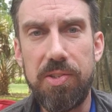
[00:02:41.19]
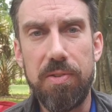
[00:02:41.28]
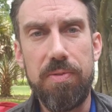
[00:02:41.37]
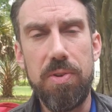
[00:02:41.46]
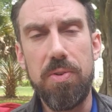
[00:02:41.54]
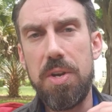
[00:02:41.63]
If
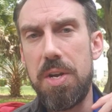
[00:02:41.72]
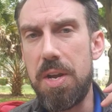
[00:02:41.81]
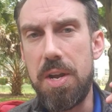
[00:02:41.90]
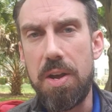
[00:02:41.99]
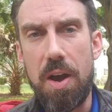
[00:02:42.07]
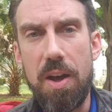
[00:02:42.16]
you
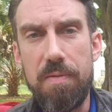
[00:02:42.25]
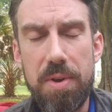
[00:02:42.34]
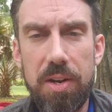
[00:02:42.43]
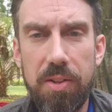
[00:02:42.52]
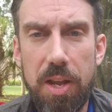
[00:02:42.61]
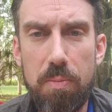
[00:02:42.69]
have been
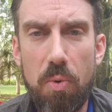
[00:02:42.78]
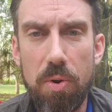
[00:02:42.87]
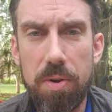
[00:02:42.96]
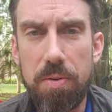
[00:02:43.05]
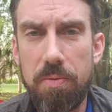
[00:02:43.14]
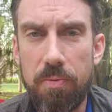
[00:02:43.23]
at Lake
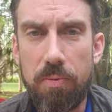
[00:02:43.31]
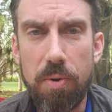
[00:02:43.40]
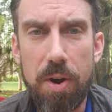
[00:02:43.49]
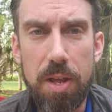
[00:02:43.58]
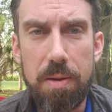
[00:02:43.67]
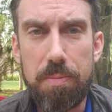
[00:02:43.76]
Morton for
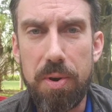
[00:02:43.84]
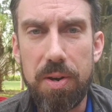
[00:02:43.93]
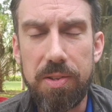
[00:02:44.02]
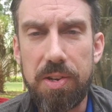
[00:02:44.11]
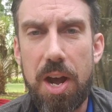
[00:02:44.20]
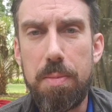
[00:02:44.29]
any period of
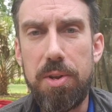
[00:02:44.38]
time,